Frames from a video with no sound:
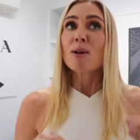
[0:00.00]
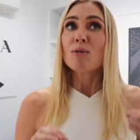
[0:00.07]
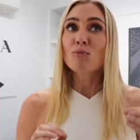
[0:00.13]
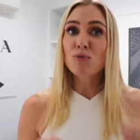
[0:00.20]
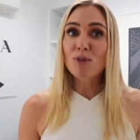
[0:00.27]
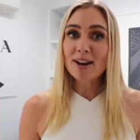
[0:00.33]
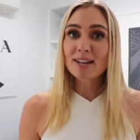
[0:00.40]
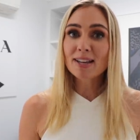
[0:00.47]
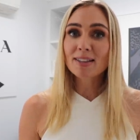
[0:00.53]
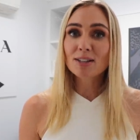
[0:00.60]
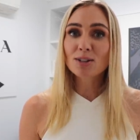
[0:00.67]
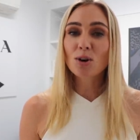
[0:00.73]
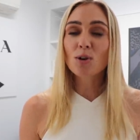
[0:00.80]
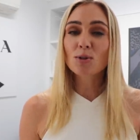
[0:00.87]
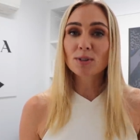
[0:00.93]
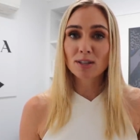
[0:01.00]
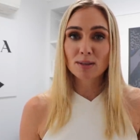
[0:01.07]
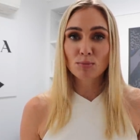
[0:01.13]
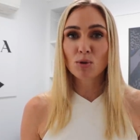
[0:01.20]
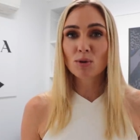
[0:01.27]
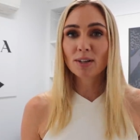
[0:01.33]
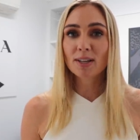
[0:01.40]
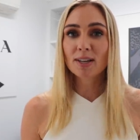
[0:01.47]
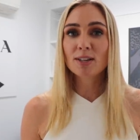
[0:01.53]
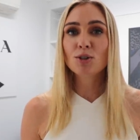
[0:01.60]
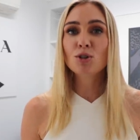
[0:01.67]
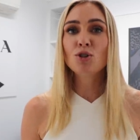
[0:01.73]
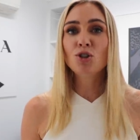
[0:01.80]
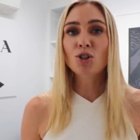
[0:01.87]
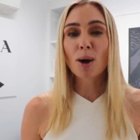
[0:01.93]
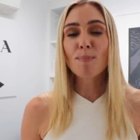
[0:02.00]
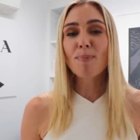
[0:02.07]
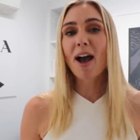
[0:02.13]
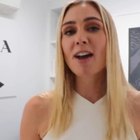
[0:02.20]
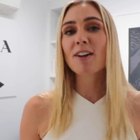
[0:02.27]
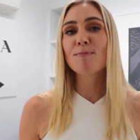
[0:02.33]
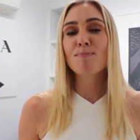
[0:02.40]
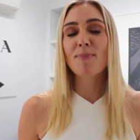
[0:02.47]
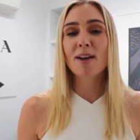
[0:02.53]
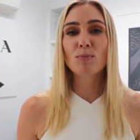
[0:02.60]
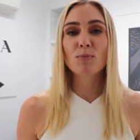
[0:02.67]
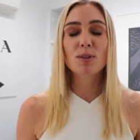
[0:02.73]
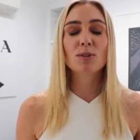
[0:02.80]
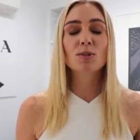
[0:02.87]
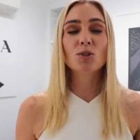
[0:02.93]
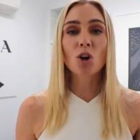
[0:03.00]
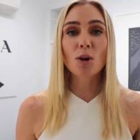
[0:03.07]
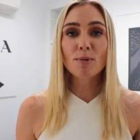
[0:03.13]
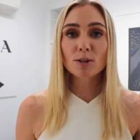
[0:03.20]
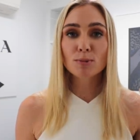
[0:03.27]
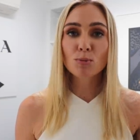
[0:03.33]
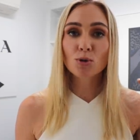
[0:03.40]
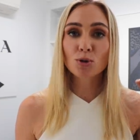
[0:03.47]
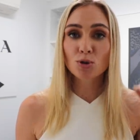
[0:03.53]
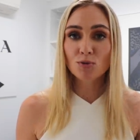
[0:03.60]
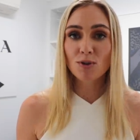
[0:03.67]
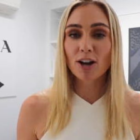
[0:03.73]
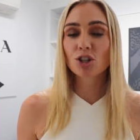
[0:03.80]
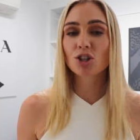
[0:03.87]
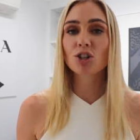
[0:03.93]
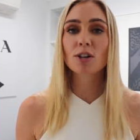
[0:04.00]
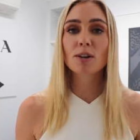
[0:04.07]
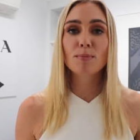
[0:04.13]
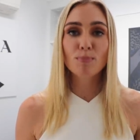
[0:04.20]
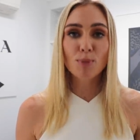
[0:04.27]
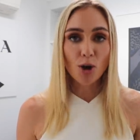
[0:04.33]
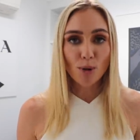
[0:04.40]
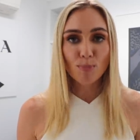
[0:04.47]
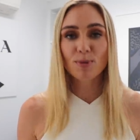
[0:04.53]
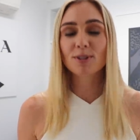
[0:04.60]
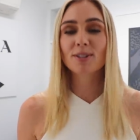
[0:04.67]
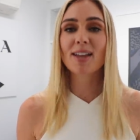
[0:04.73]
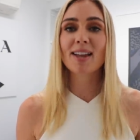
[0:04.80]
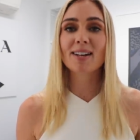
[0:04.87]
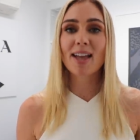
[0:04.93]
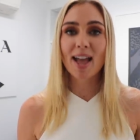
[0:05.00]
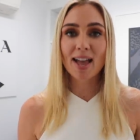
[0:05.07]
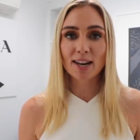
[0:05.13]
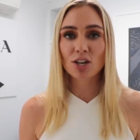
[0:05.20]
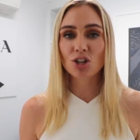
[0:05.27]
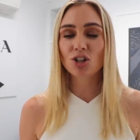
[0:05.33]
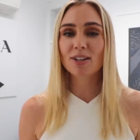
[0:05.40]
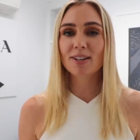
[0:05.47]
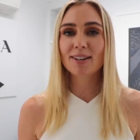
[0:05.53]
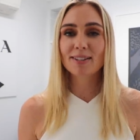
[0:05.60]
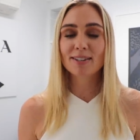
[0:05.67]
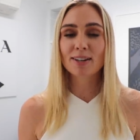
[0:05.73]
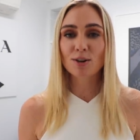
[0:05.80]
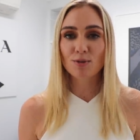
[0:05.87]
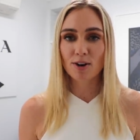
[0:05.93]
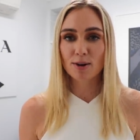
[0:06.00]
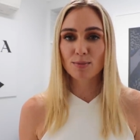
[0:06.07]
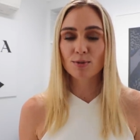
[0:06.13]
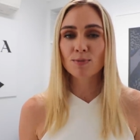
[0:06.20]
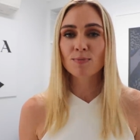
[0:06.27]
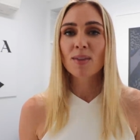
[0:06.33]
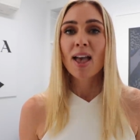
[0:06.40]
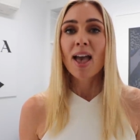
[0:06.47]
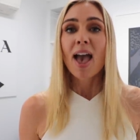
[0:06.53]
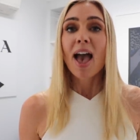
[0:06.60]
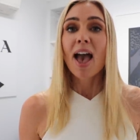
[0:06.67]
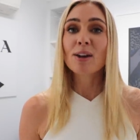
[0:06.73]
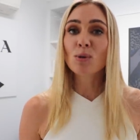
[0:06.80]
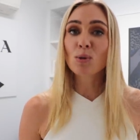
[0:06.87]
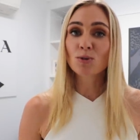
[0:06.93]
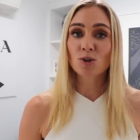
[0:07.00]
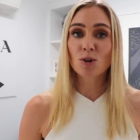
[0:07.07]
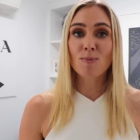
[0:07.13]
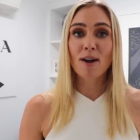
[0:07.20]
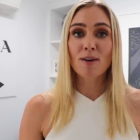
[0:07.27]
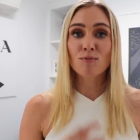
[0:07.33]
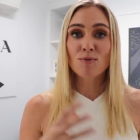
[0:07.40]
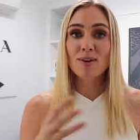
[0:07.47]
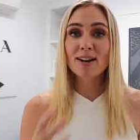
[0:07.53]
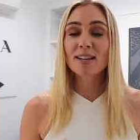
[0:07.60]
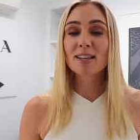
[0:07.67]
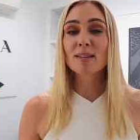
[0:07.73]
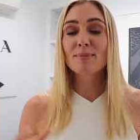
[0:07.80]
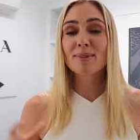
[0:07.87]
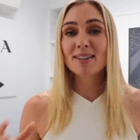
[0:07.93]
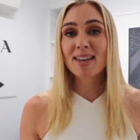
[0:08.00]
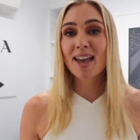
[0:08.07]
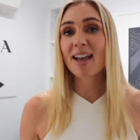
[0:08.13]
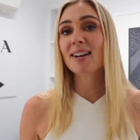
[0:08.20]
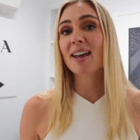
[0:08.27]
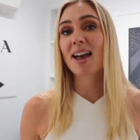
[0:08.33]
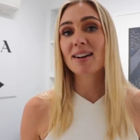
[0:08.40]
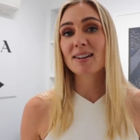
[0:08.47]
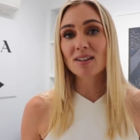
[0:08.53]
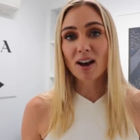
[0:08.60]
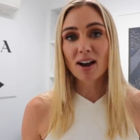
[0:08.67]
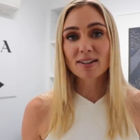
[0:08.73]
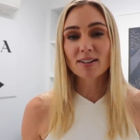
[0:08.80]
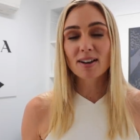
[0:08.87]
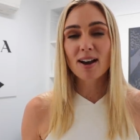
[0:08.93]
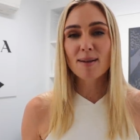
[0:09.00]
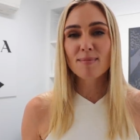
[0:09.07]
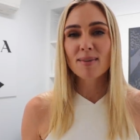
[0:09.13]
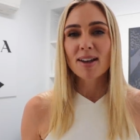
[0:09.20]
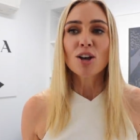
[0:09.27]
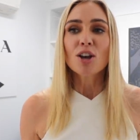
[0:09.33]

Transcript: reading these goals in the morning is you jump out of bed with so much more direction, purpose, and energy. It's incredible. And also by reading them again at nighttime,